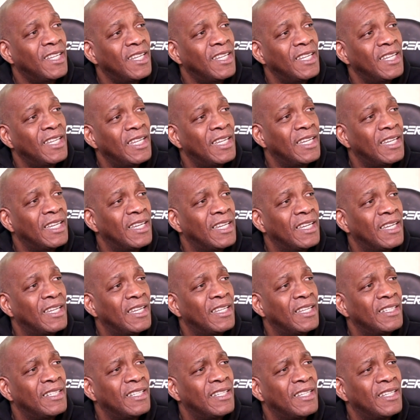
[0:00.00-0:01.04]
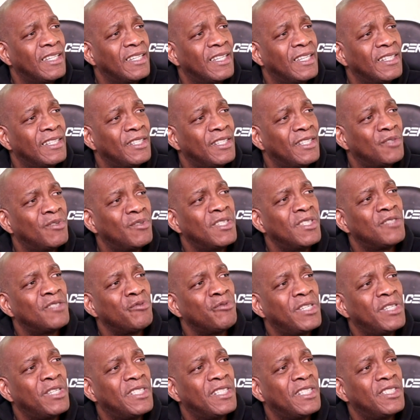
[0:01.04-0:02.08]
And this one is
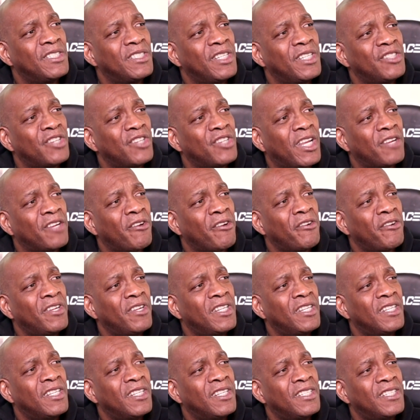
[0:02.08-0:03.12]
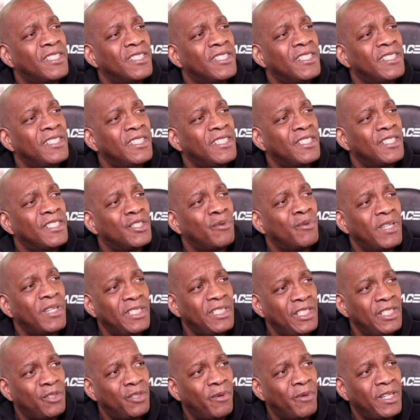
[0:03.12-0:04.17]
recent here, January the 30th,
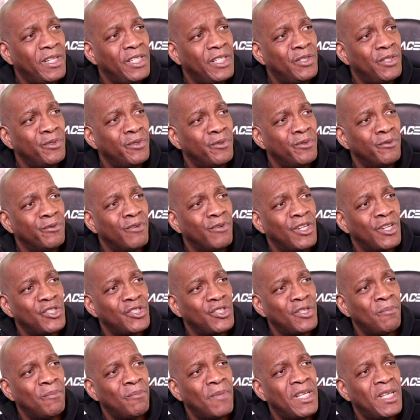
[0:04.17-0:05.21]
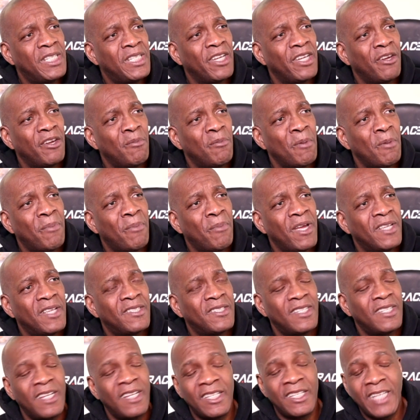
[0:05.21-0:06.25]
2022. Russian military prepares
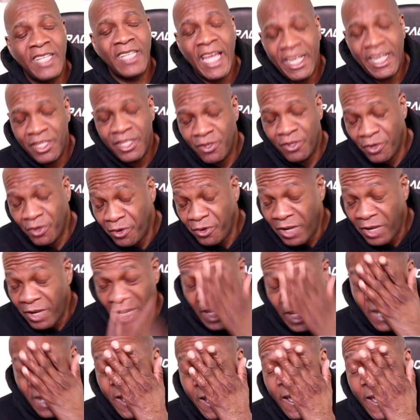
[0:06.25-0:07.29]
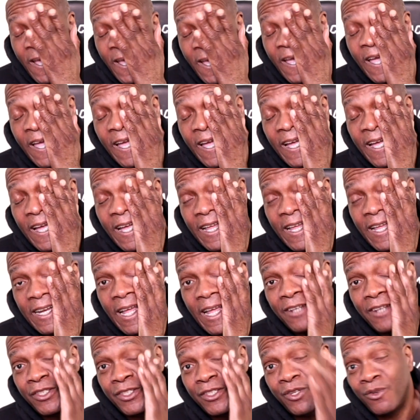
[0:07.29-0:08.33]
to attack Ukraine. And I
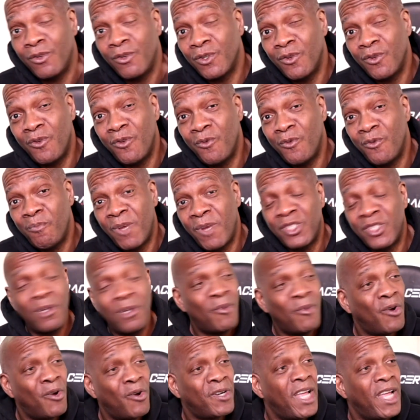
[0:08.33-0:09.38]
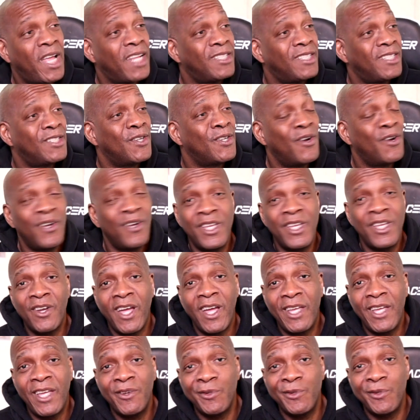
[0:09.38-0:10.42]
don't know much about that, so you know, I
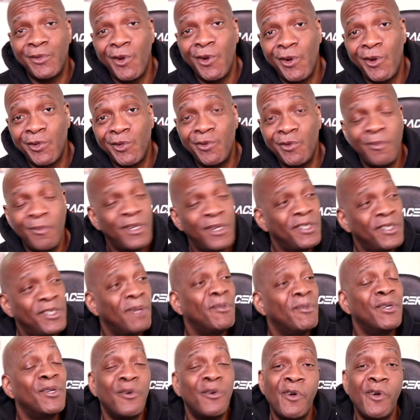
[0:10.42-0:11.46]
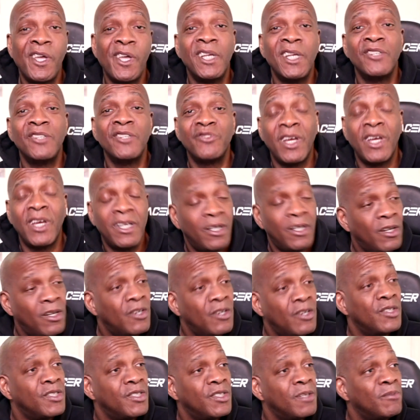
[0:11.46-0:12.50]
ain't gonna talk too much. I'm gonna go ahead and try to
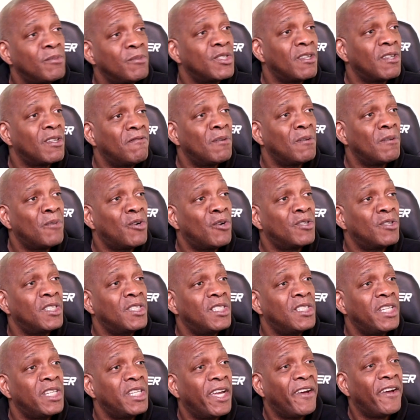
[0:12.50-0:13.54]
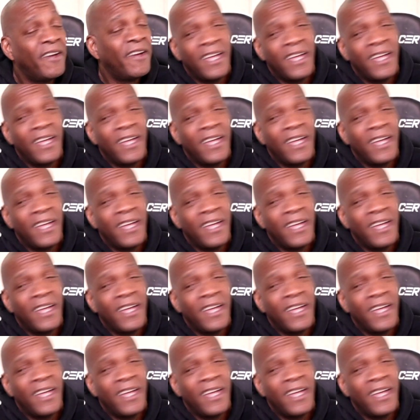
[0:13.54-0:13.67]
learn some stuff about it here.